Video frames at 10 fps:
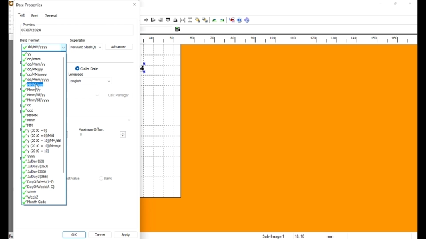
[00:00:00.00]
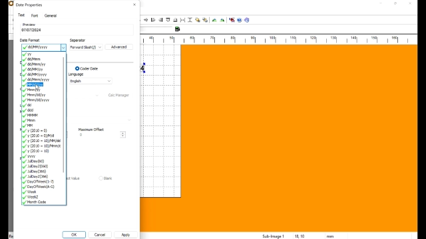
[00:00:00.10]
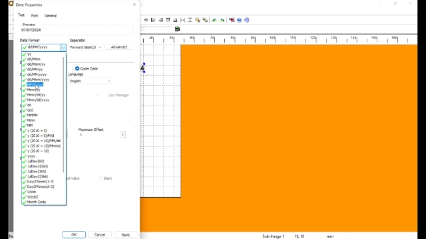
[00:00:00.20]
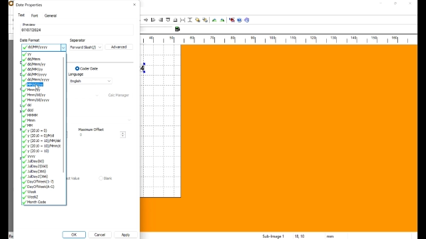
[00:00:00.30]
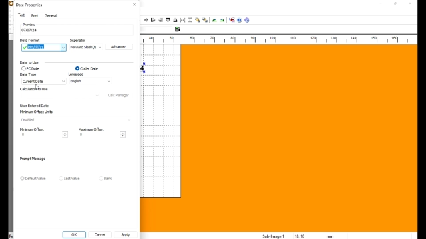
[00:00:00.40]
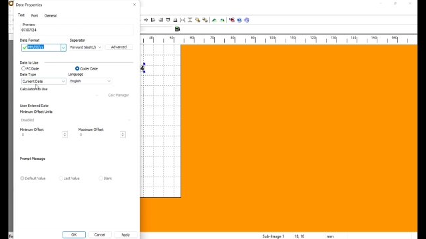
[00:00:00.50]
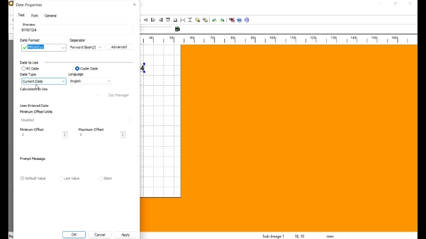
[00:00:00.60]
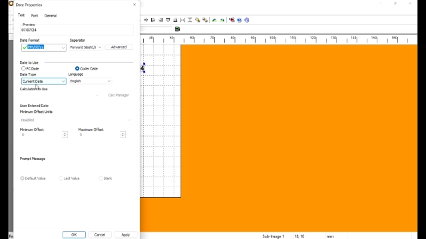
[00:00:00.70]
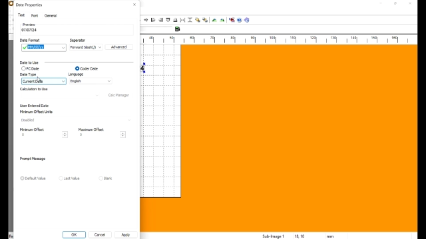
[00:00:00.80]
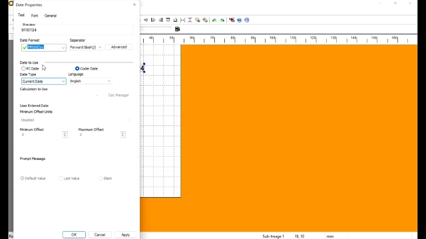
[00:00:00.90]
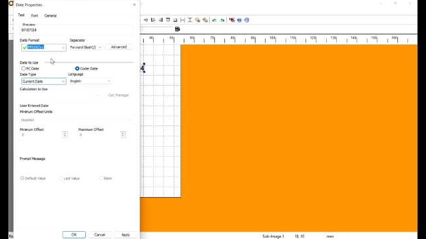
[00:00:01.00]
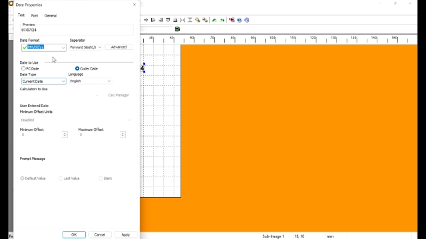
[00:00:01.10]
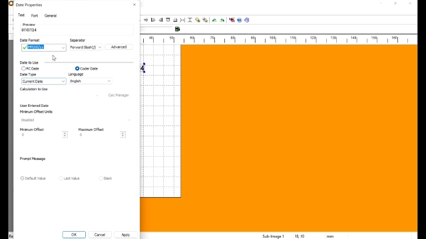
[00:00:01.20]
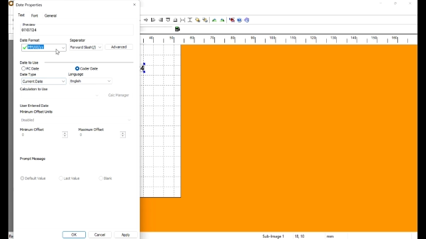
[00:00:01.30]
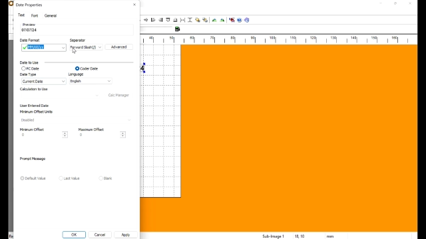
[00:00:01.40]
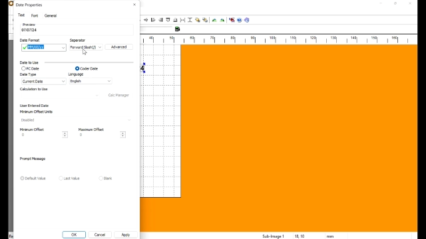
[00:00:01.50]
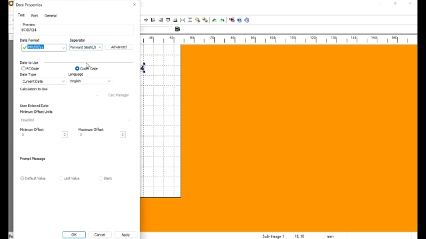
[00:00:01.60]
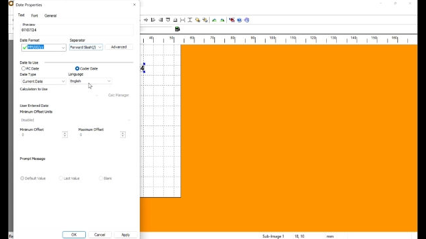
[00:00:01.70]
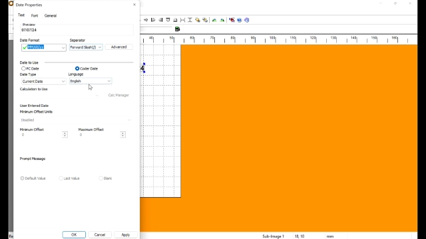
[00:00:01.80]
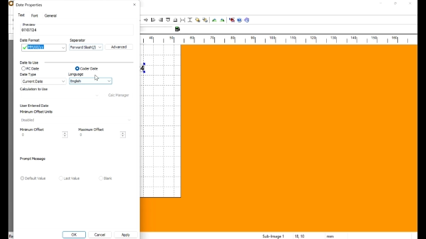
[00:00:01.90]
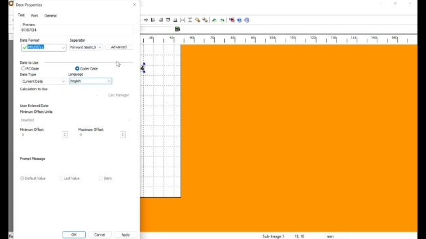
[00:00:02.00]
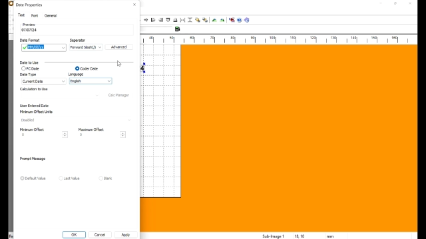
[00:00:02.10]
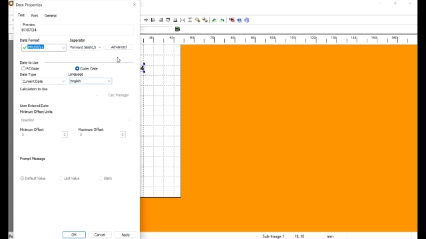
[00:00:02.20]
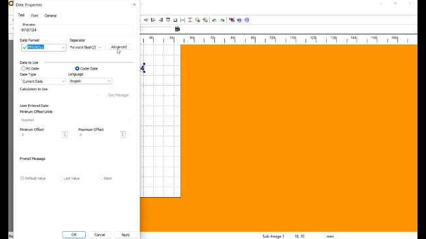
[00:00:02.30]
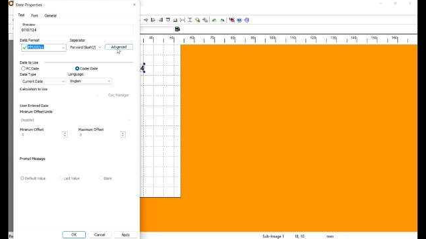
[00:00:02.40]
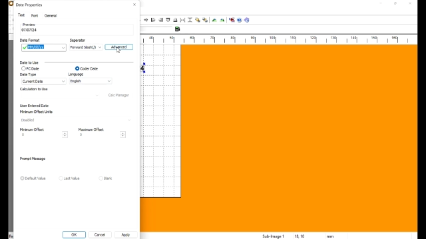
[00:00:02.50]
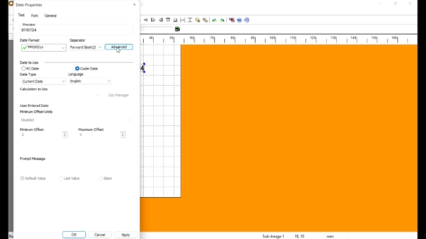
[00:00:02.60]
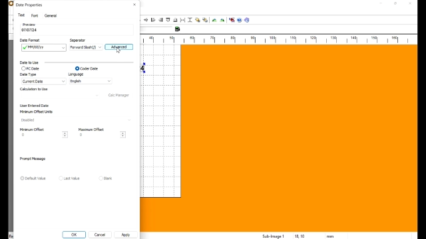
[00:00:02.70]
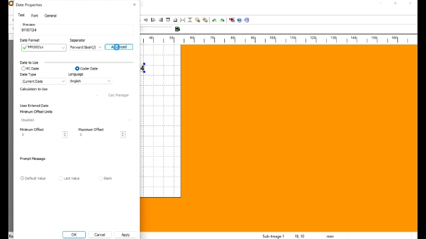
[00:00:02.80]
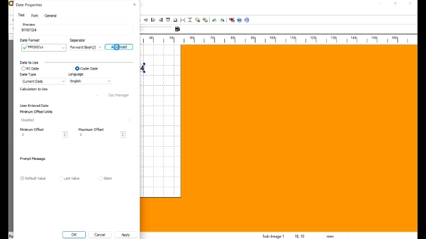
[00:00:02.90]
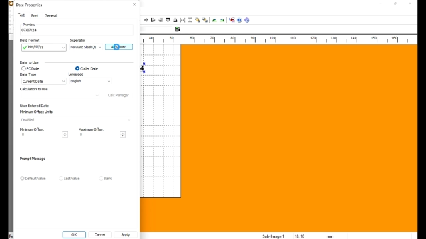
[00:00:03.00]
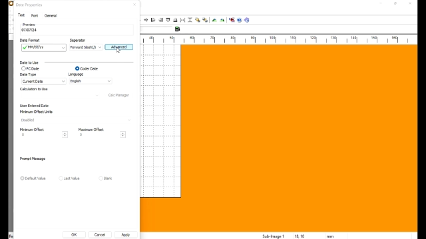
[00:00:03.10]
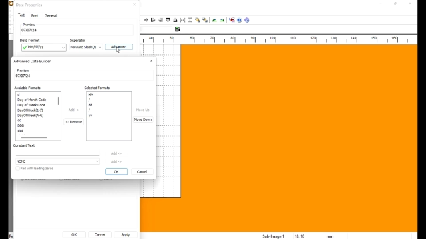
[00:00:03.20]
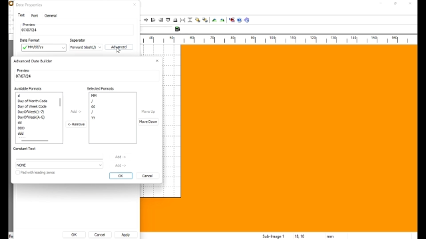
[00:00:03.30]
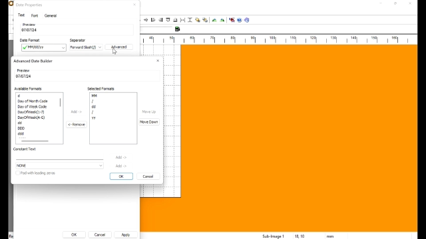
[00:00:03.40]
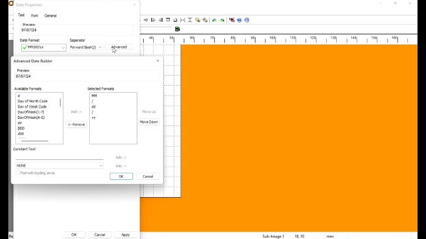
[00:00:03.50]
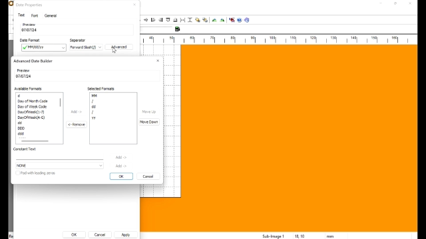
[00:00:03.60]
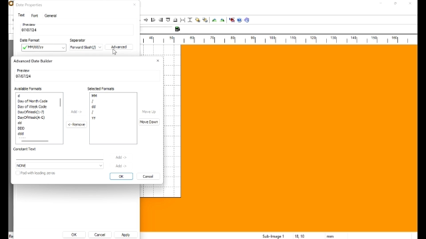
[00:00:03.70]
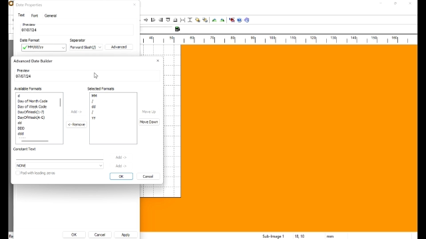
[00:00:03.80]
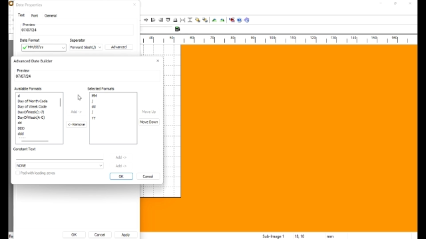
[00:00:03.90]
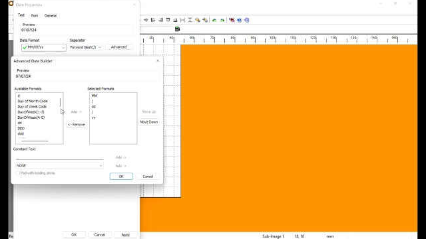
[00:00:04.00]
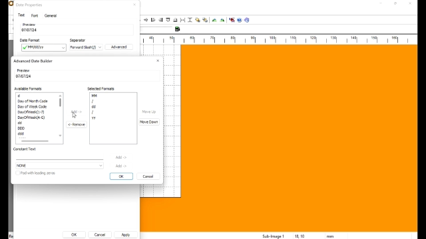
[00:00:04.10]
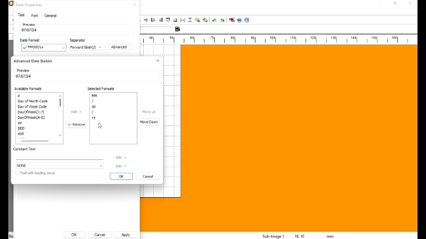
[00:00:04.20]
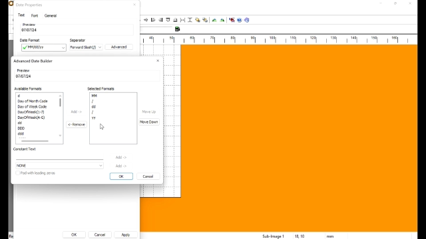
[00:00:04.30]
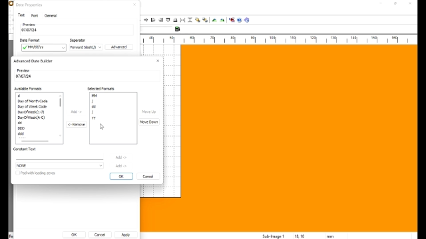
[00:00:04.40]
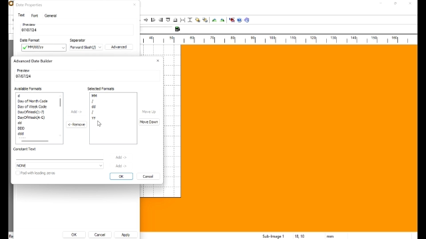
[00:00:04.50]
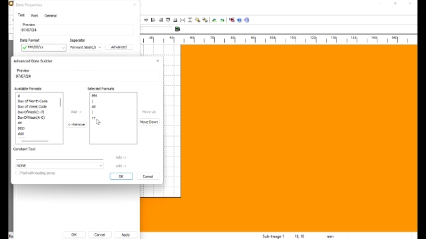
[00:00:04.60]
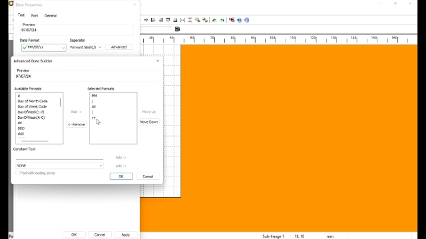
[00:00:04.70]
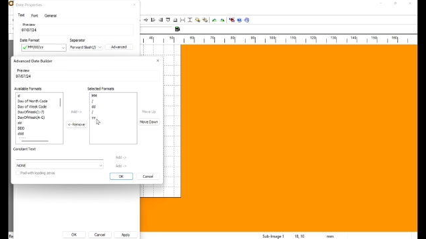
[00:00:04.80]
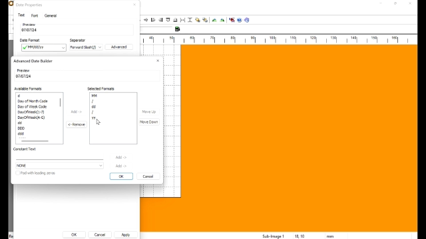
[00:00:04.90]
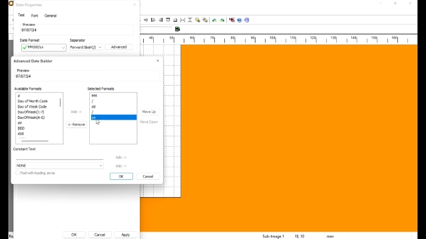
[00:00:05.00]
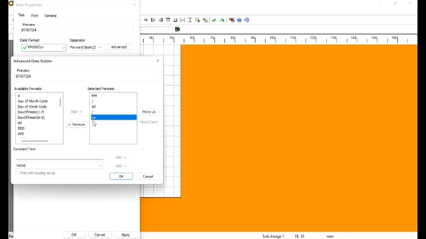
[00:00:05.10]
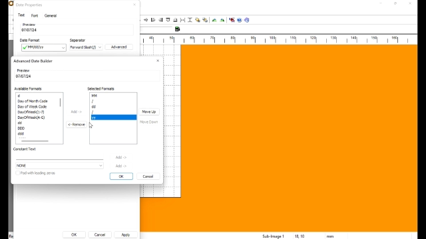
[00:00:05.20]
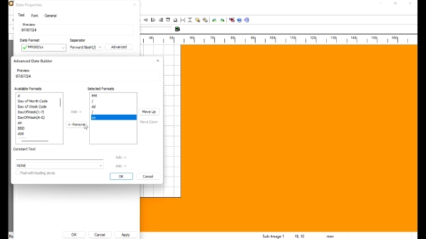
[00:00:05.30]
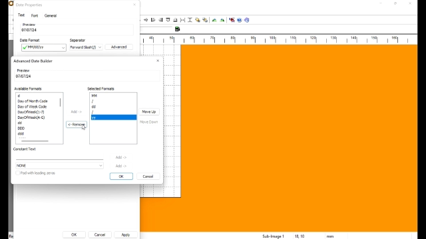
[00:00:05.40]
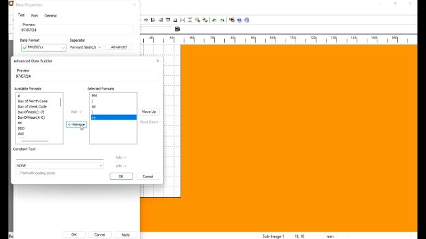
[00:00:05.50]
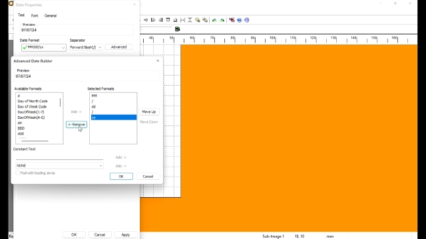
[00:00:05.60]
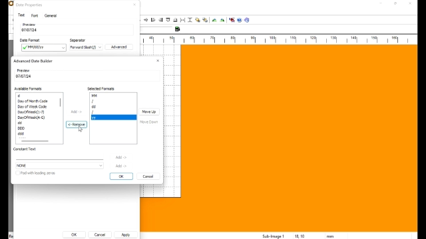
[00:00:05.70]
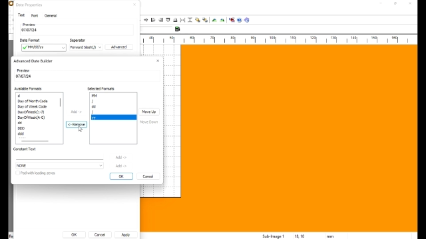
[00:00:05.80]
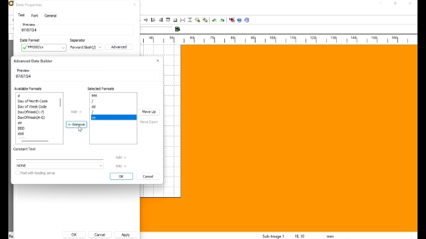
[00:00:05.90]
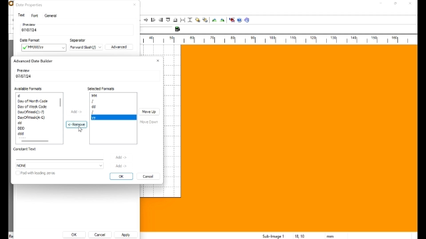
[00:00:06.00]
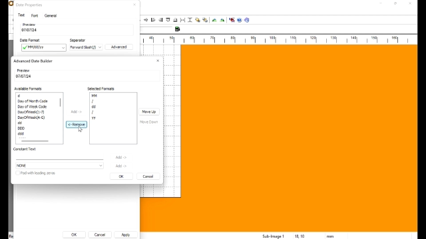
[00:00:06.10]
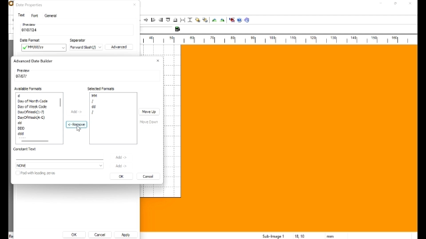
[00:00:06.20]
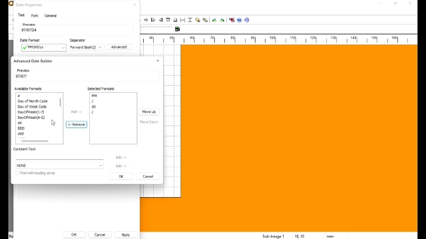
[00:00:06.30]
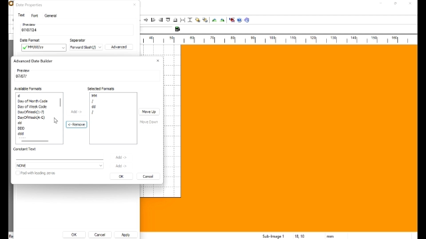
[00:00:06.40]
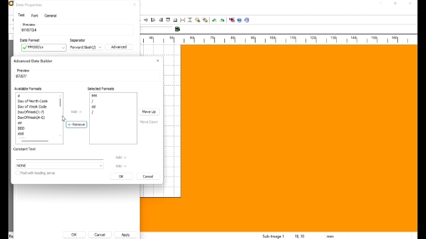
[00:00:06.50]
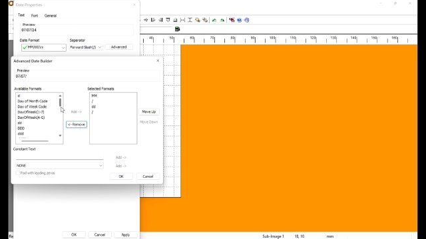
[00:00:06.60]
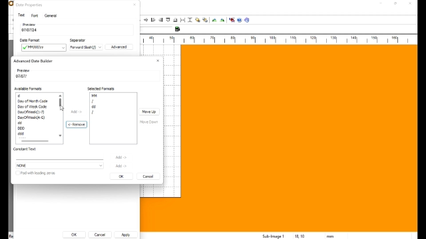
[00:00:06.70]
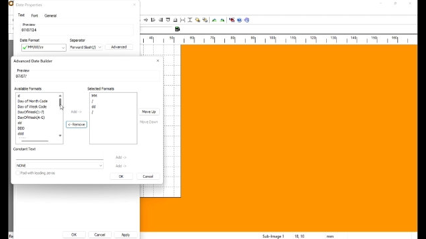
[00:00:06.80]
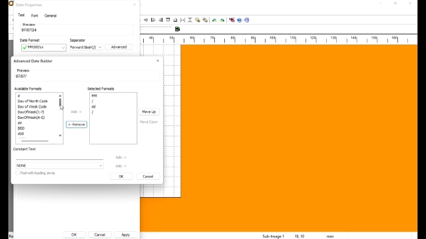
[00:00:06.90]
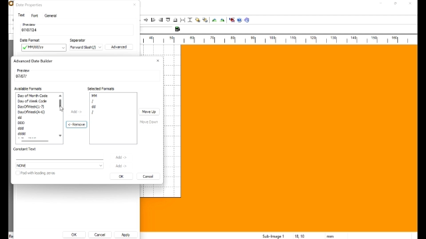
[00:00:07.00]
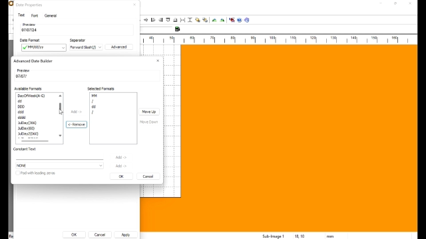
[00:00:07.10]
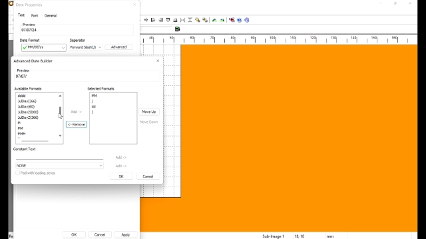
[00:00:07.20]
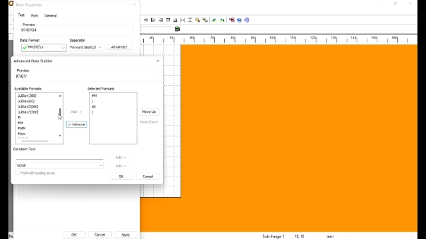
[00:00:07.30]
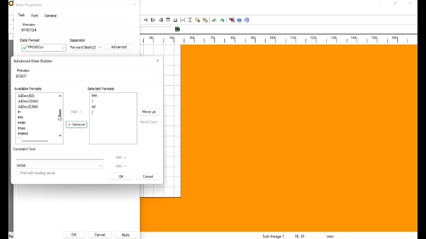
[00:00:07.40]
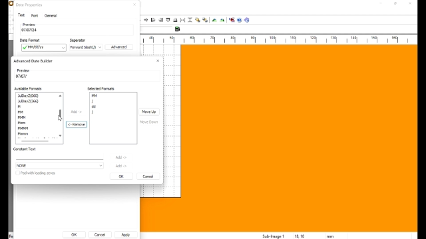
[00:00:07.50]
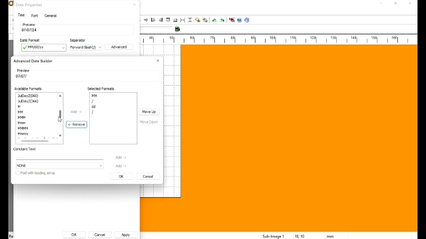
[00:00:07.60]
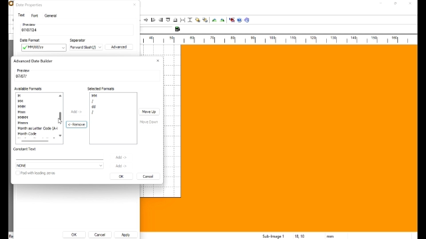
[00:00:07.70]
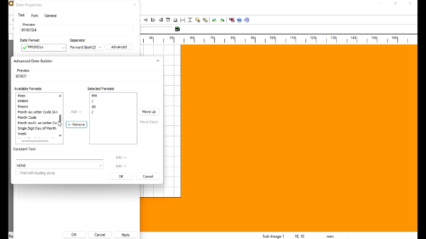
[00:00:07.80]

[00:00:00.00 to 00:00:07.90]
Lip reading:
Nobody's mouth can be seen.